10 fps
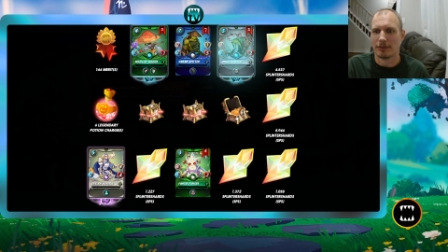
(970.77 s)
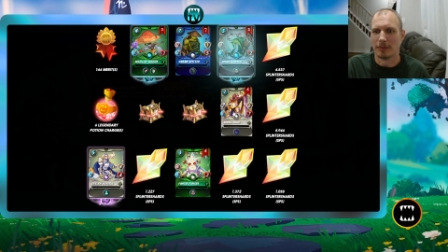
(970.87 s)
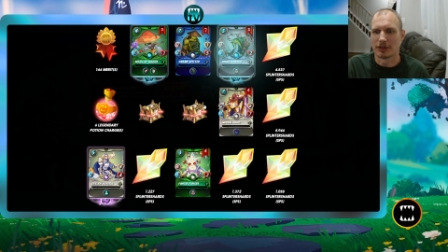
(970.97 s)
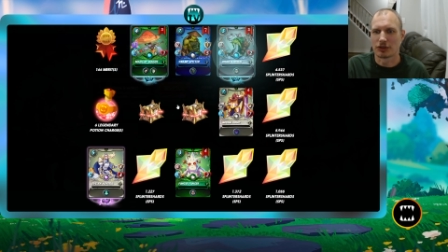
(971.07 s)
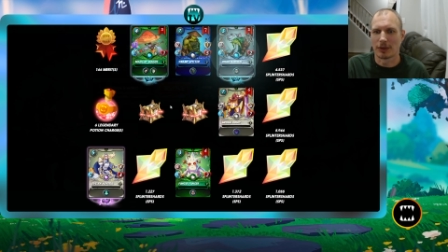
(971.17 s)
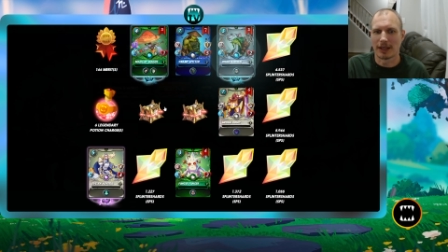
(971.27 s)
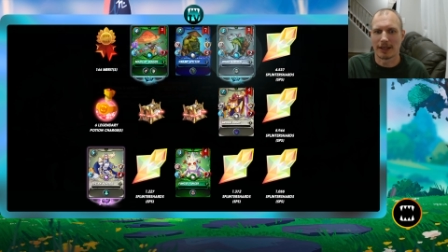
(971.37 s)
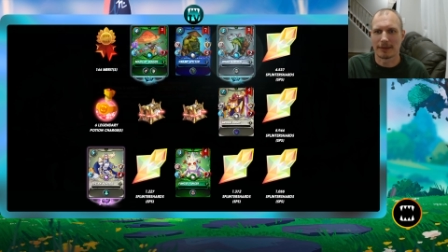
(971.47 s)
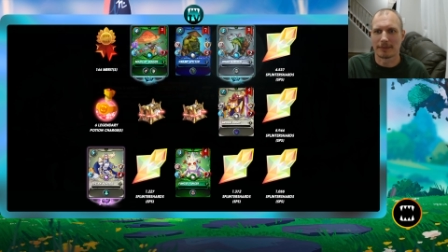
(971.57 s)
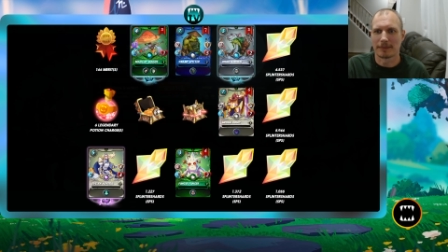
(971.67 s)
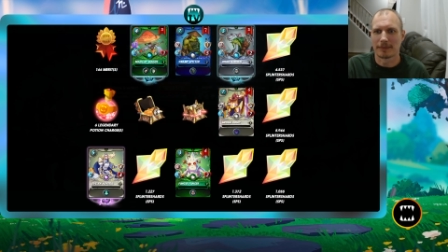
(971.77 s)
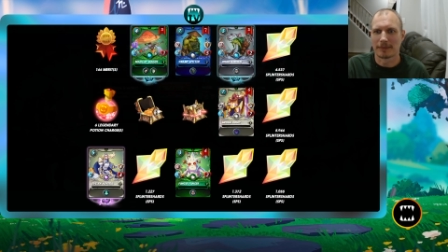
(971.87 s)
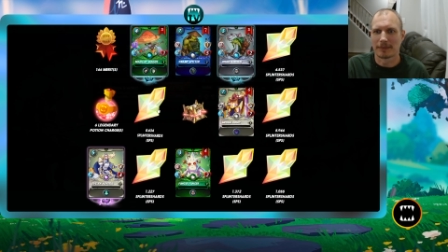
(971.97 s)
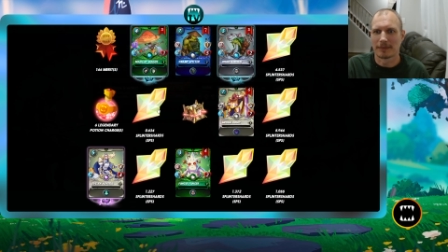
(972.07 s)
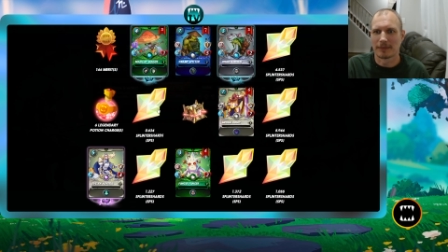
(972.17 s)
Muskrat
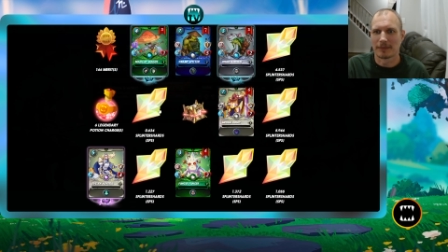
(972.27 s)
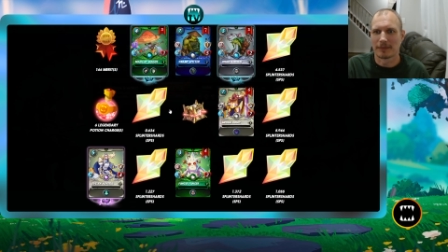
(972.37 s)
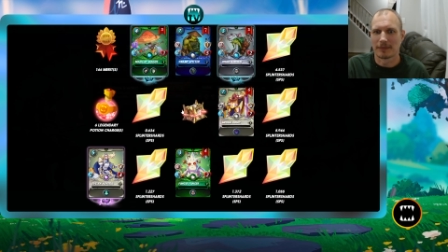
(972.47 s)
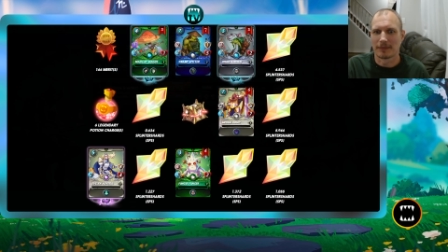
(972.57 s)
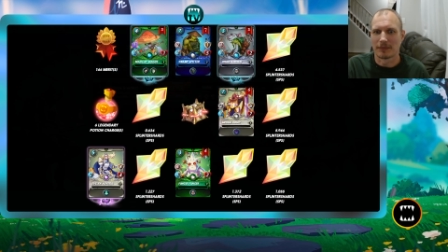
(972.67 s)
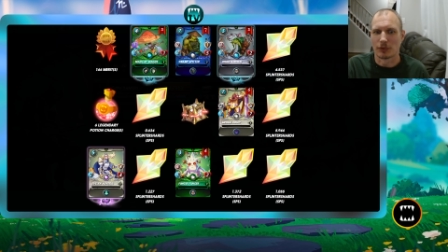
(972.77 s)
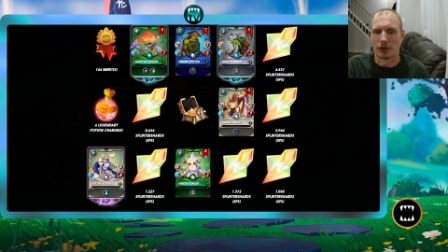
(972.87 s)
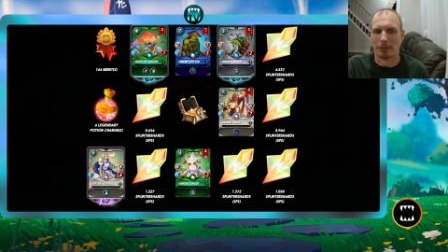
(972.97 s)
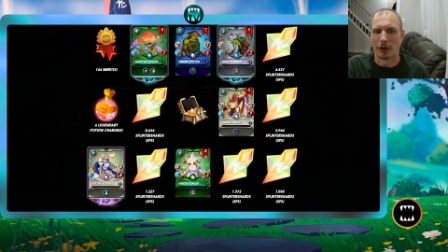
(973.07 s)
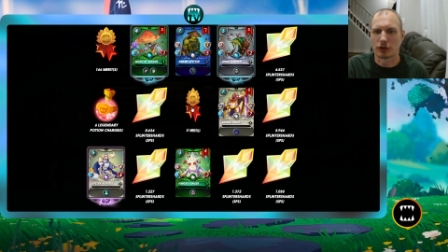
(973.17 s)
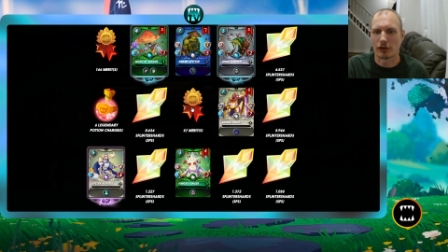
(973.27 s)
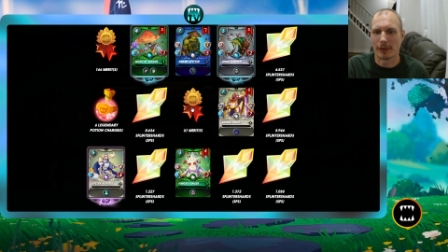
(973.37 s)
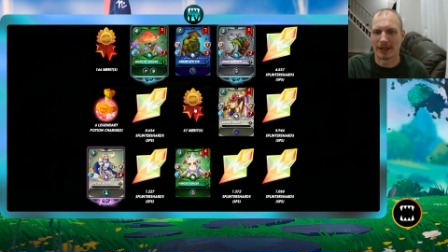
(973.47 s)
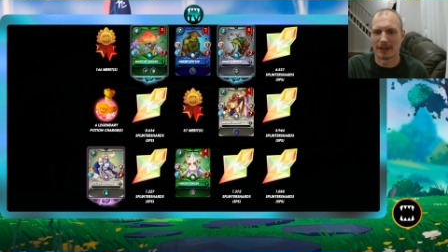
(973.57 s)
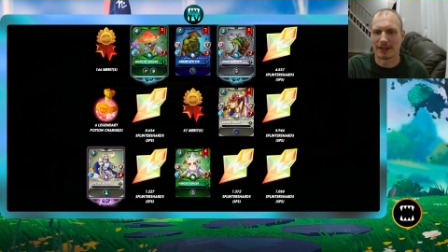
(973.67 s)
or
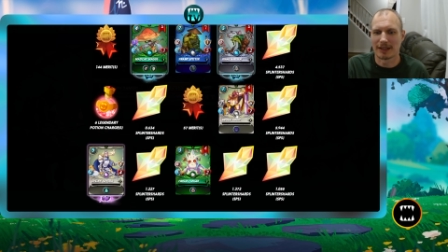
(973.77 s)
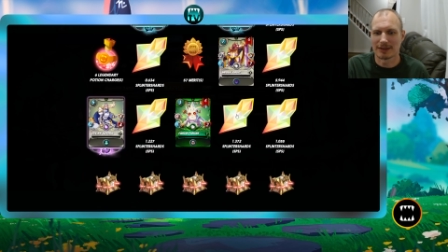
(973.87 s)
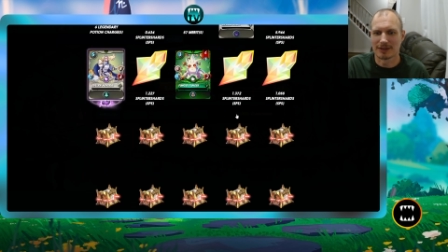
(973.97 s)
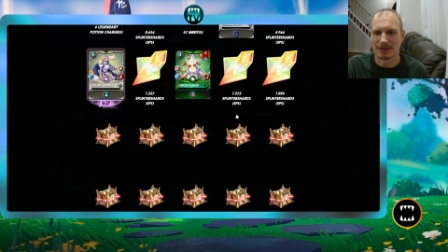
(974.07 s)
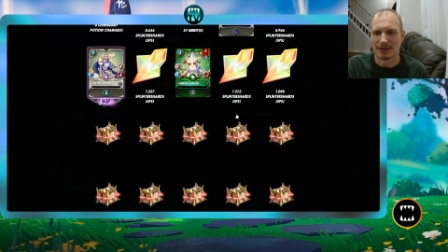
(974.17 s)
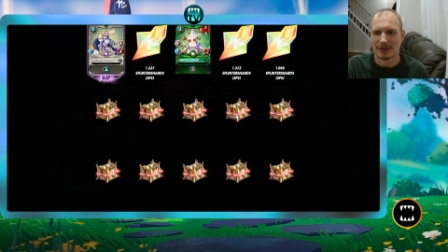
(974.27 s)
Markstrat, I guess.